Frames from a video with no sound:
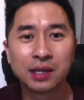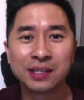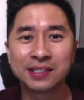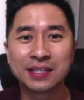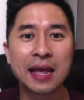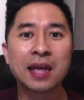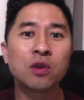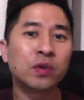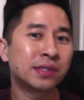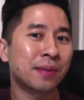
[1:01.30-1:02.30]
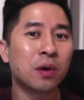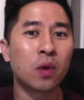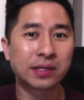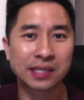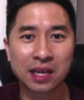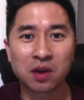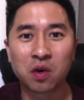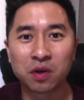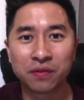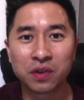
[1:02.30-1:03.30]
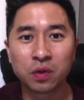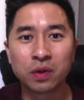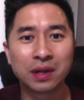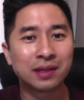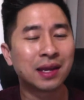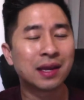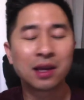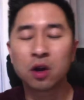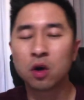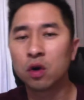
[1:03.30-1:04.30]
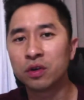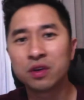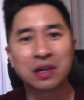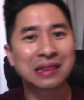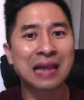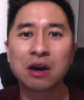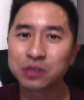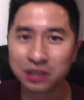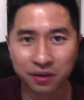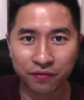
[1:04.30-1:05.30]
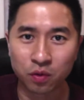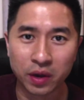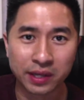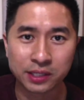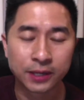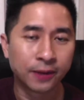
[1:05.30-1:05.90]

Today, when someone wants to get a hold of you, they can get a hold of you 1,000 different ways,